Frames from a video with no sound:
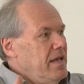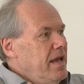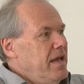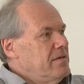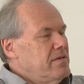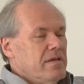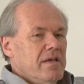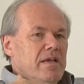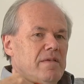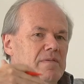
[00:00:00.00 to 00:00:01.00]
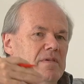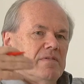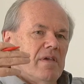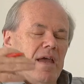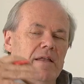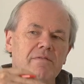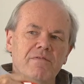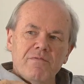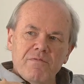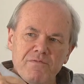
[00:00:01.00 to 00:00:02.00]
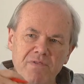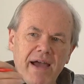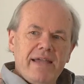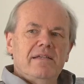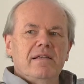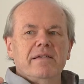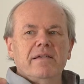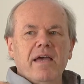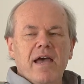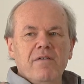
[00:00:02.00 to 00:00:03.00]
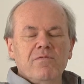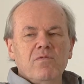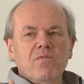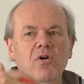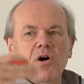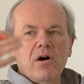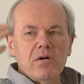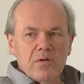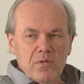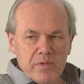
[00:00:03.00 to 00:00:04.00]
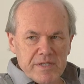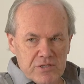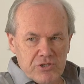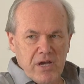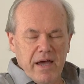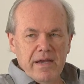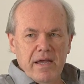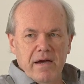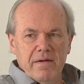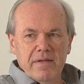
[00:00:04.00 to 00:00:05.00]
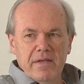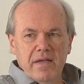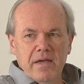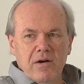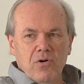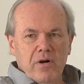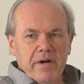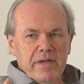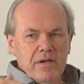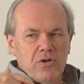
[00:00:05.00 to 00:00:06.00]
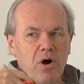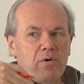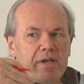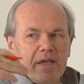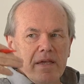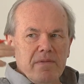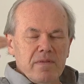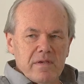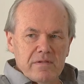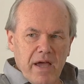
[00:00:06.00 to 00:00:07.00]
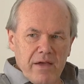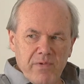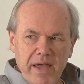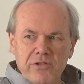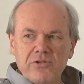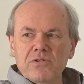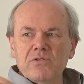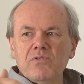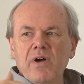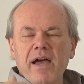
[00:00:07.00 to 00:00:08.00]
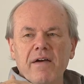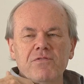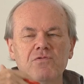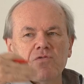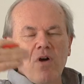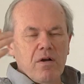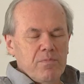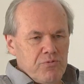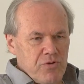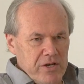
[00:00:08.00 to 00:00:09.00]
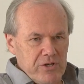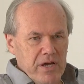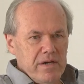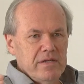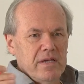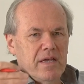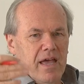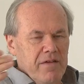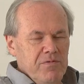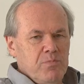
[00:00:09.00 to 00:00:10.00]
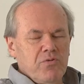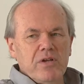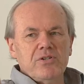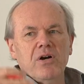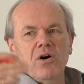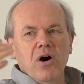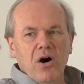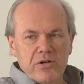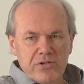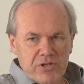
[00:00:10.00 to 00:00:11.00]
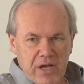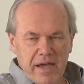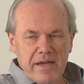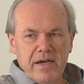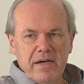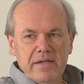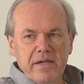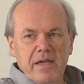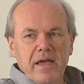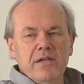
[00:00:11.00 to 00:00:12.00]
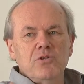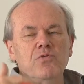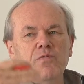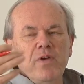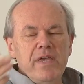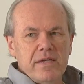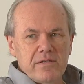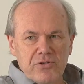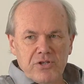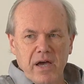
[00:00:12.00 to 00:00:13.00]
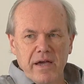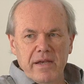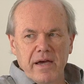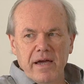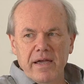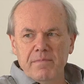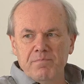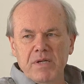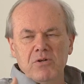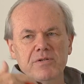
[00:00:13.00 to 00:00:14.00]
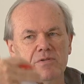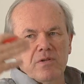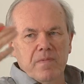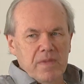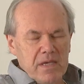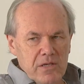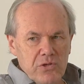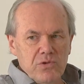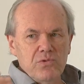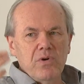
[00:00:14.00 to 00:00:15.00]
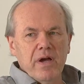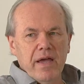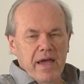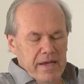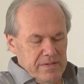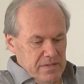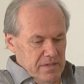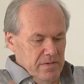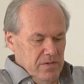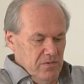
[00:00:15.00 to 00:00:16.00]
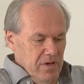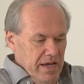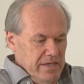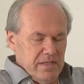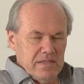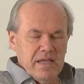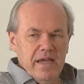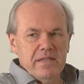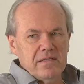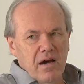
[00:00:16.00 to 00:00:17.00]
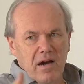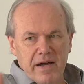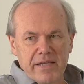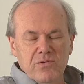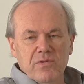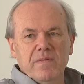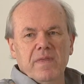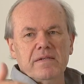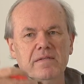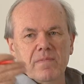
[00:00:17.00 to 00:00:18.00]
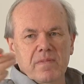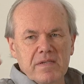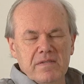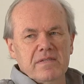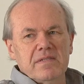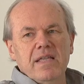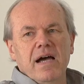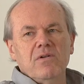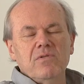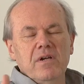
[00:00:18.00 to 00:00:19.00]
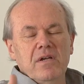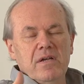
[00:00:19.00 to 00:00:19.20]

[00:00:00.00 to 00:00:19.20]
and finally have a war with China, or going in the direction to have strong pressure, heavy pressure on China, and to weaken China. Because the EU, as the United States, are arguing that this is now